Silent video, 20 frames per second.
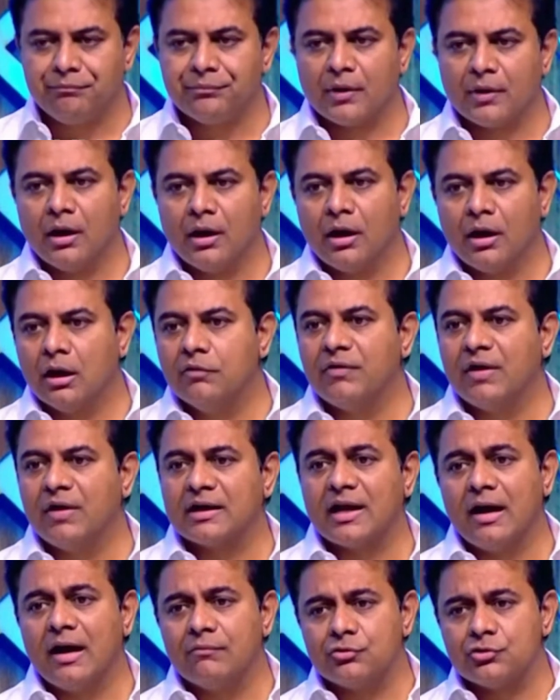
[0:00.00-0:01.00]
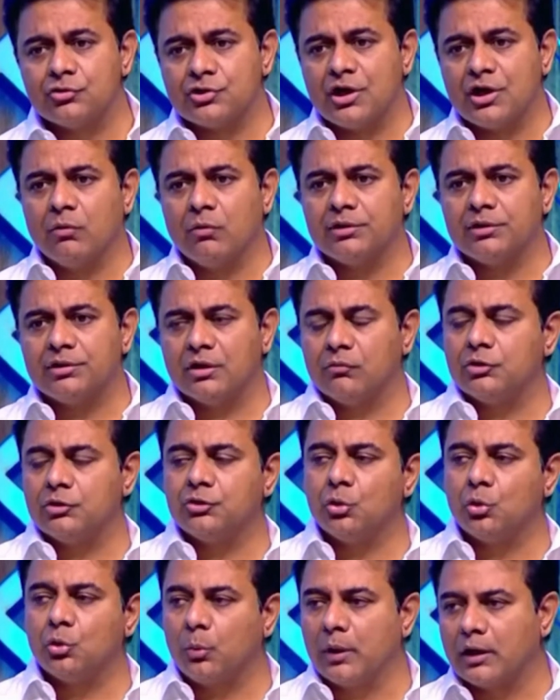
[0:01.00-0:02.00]
In fact, I have to share one thing with
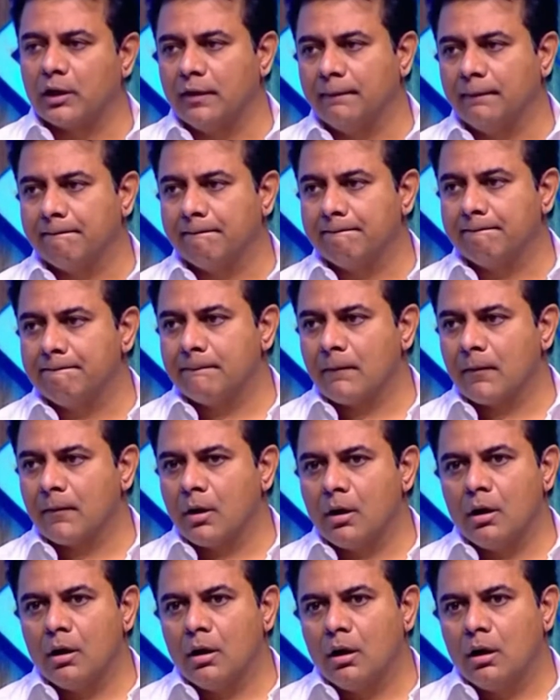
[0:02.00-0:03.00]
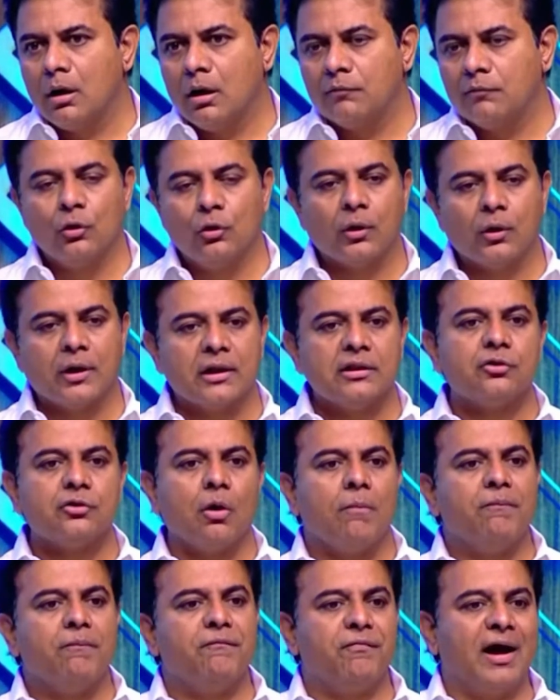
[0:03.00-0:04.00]
you quickly. If you look at the
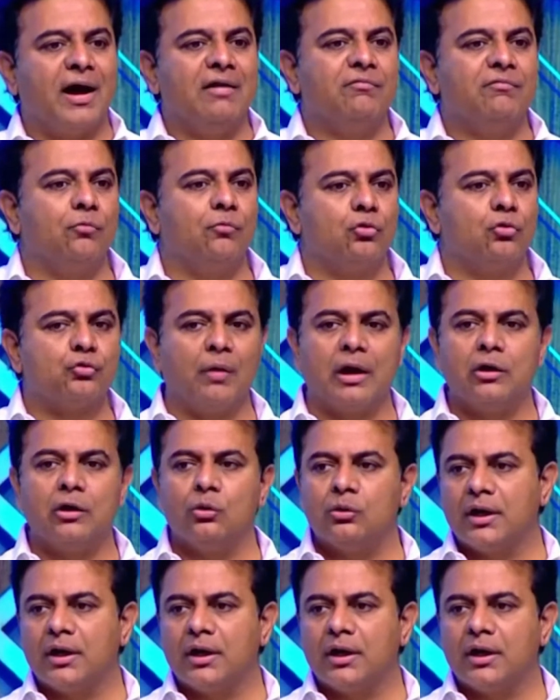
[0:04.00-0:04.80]
top 5 most valued tech